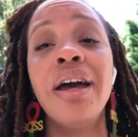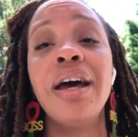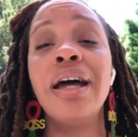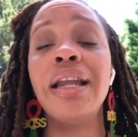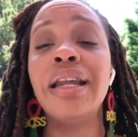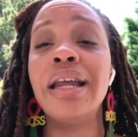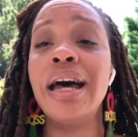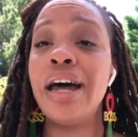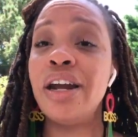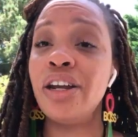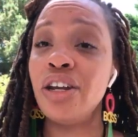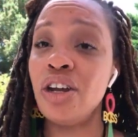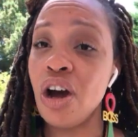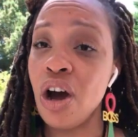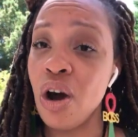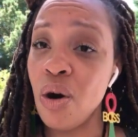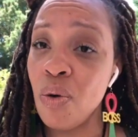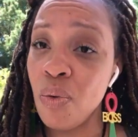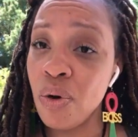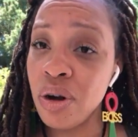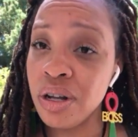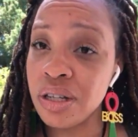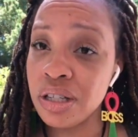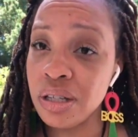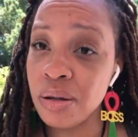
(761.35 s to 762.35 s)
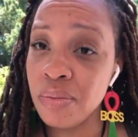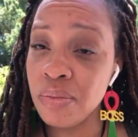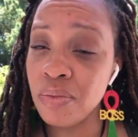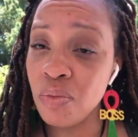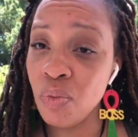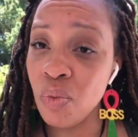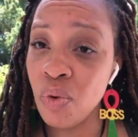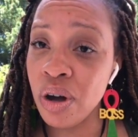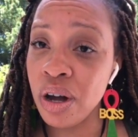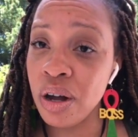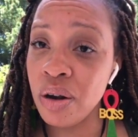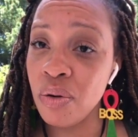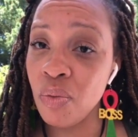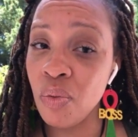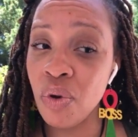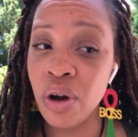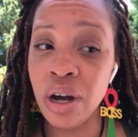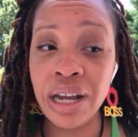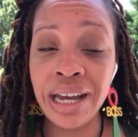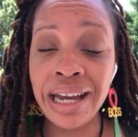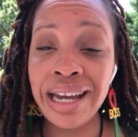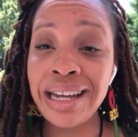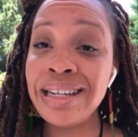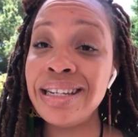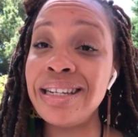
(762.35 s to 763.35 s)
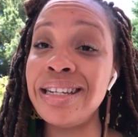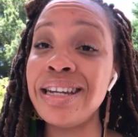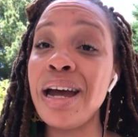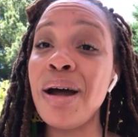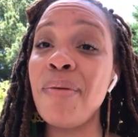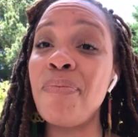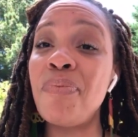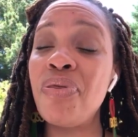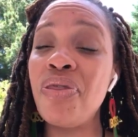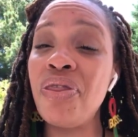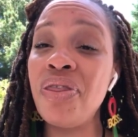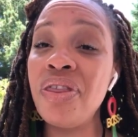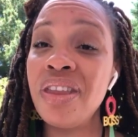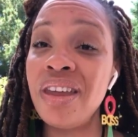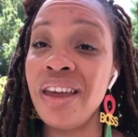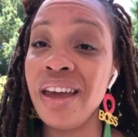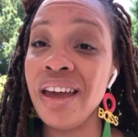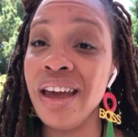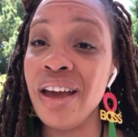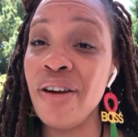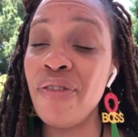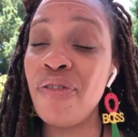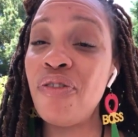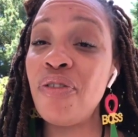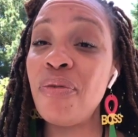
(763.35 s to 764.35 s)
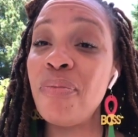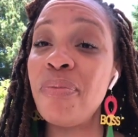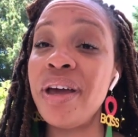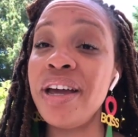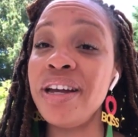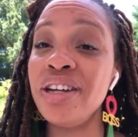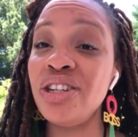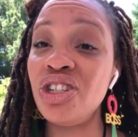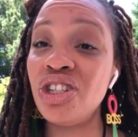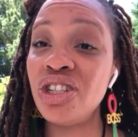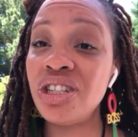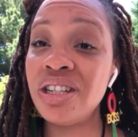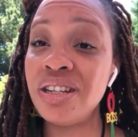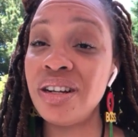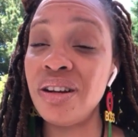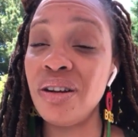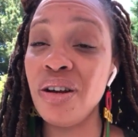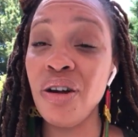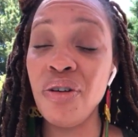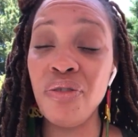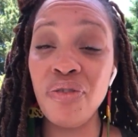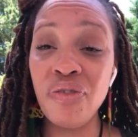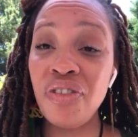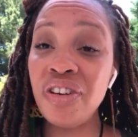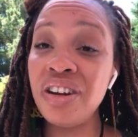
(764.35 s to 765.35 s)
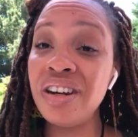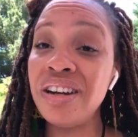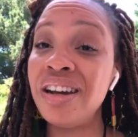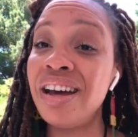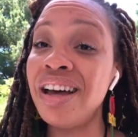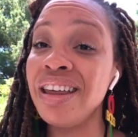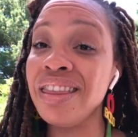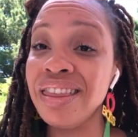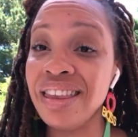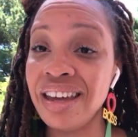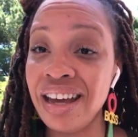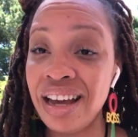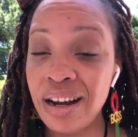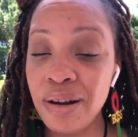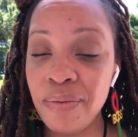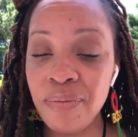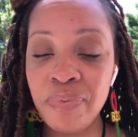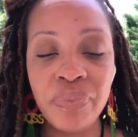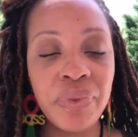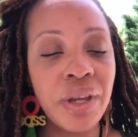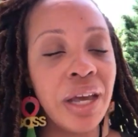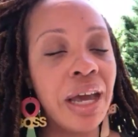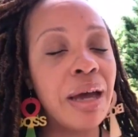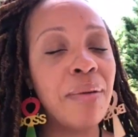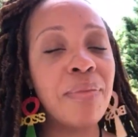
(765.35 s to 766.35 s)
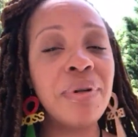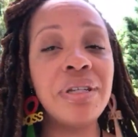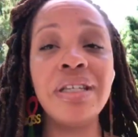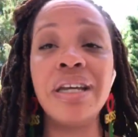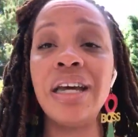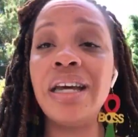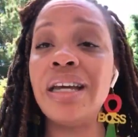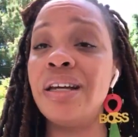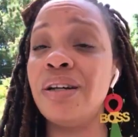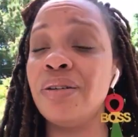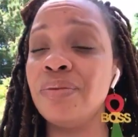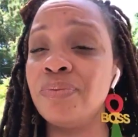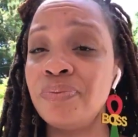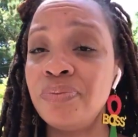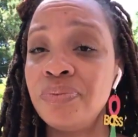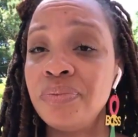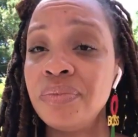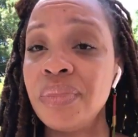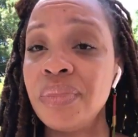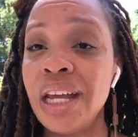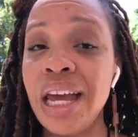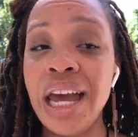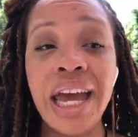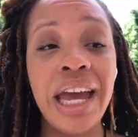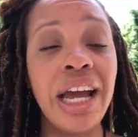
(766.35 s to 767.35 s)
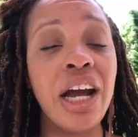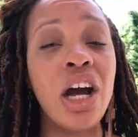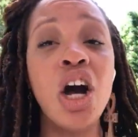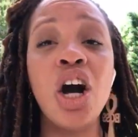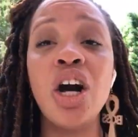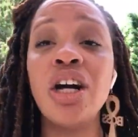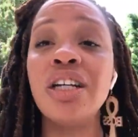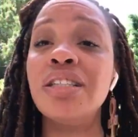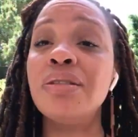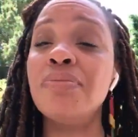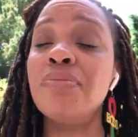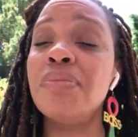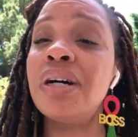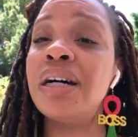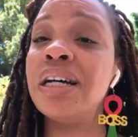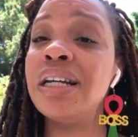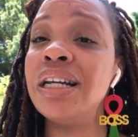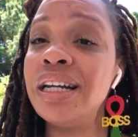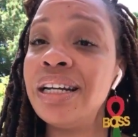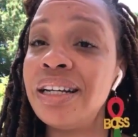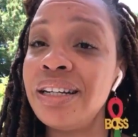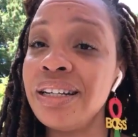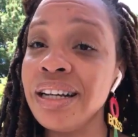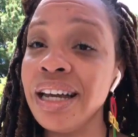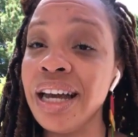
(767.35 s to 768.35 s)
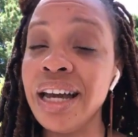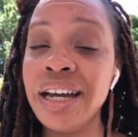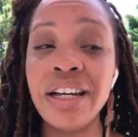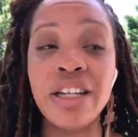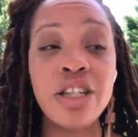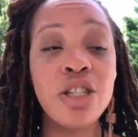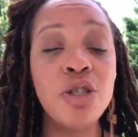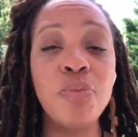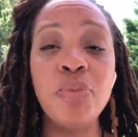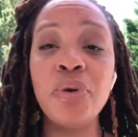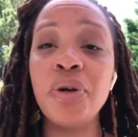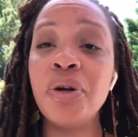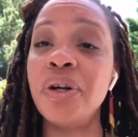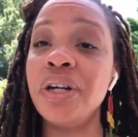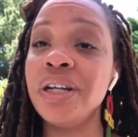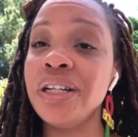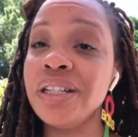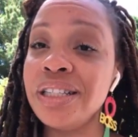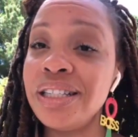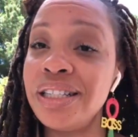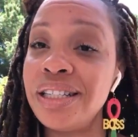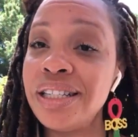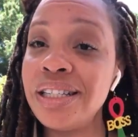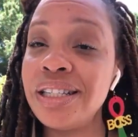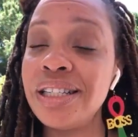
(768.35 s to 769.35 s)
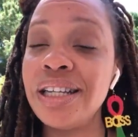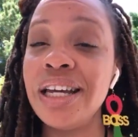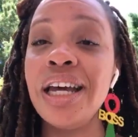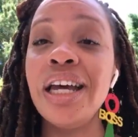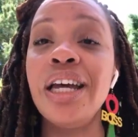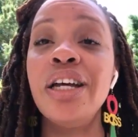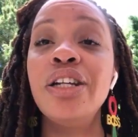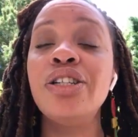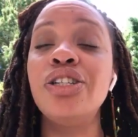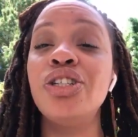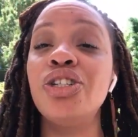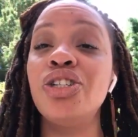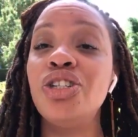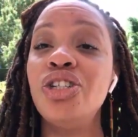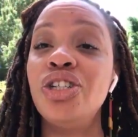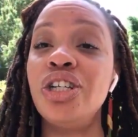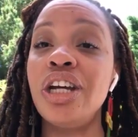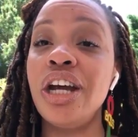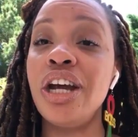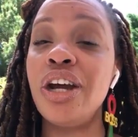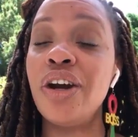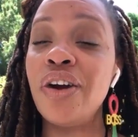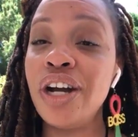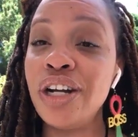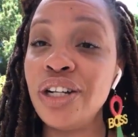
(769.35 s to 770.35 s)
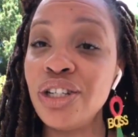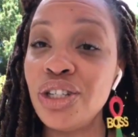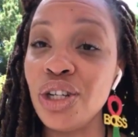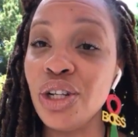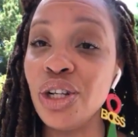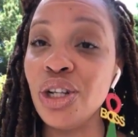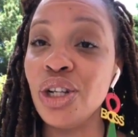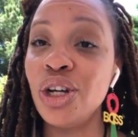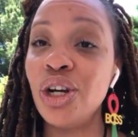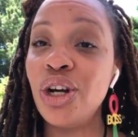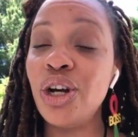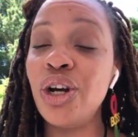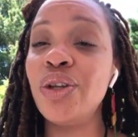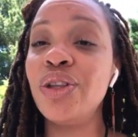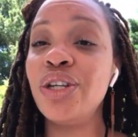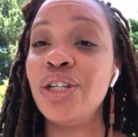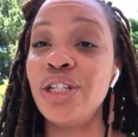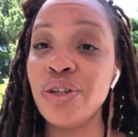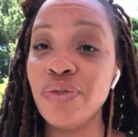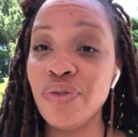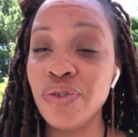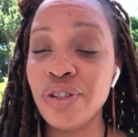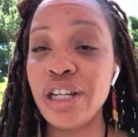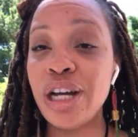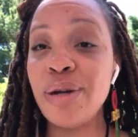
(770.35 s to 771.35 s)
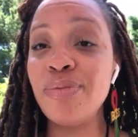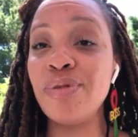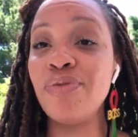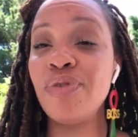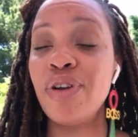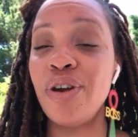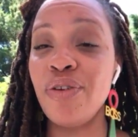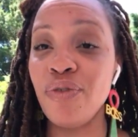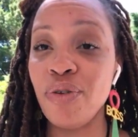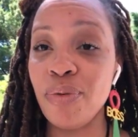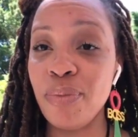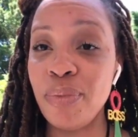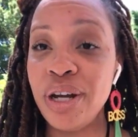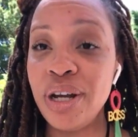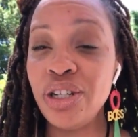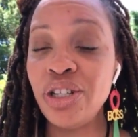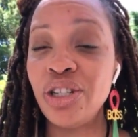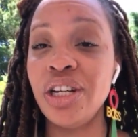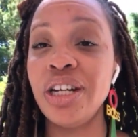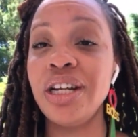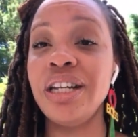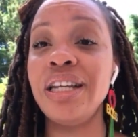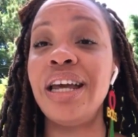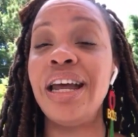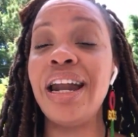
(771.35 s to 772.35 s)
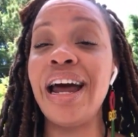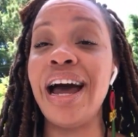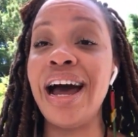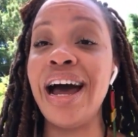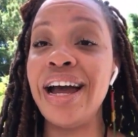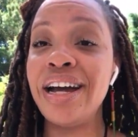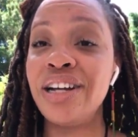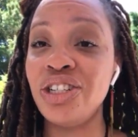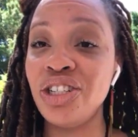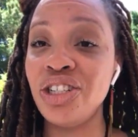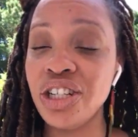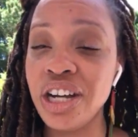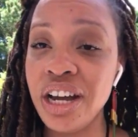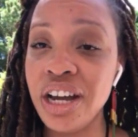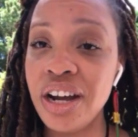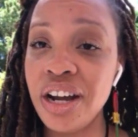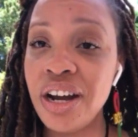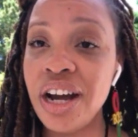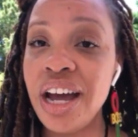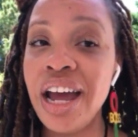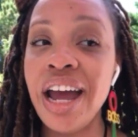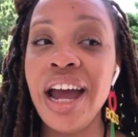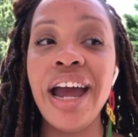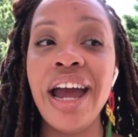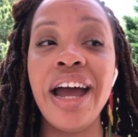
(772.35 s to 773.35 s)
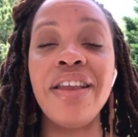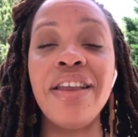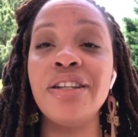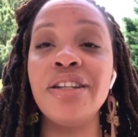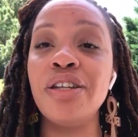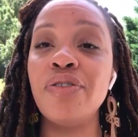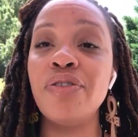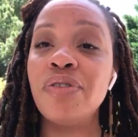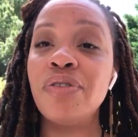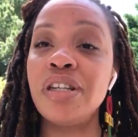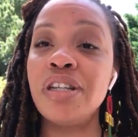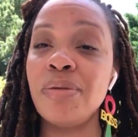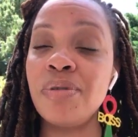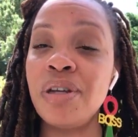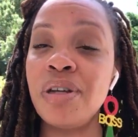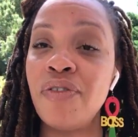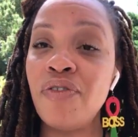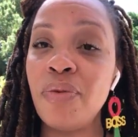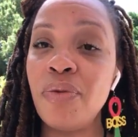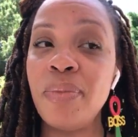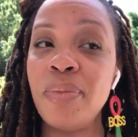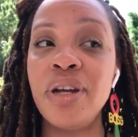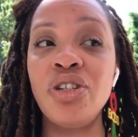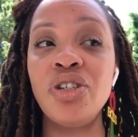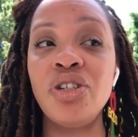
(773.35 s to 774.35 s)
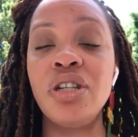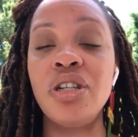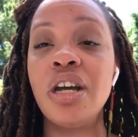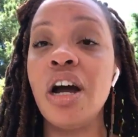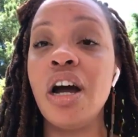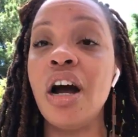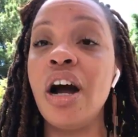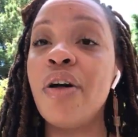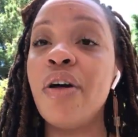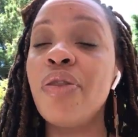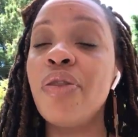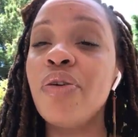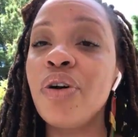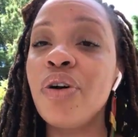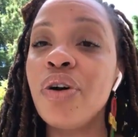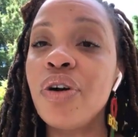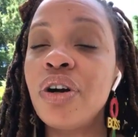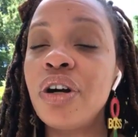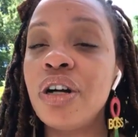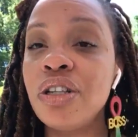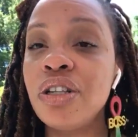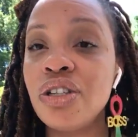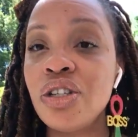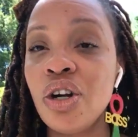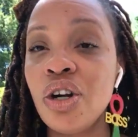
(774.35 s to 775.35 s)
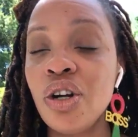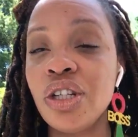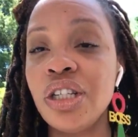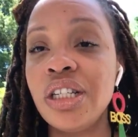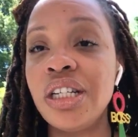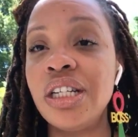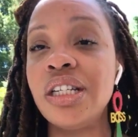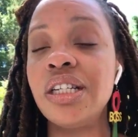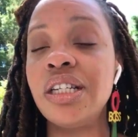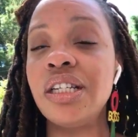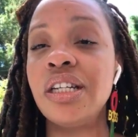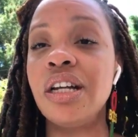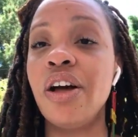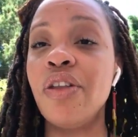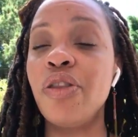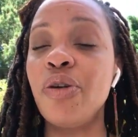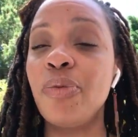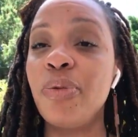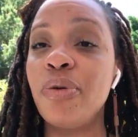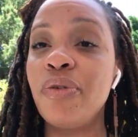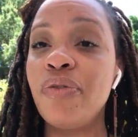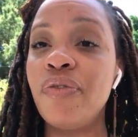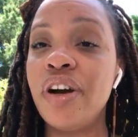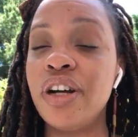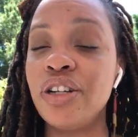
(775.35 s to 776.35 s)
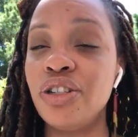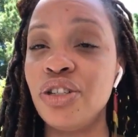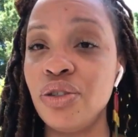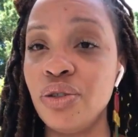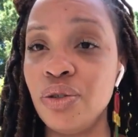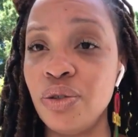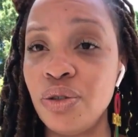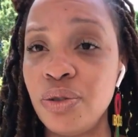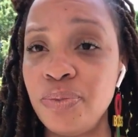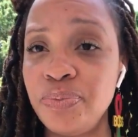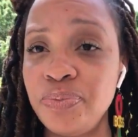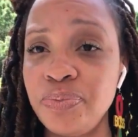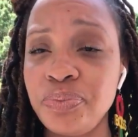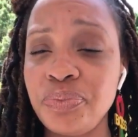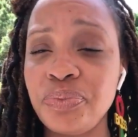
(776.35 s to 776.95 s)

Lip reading: A lot of y'all want in-depth information for nothing. Let me tell you, it costs money and experiences to share and to learn the different types of information that I share and the different types of information that other consultants and other professionals.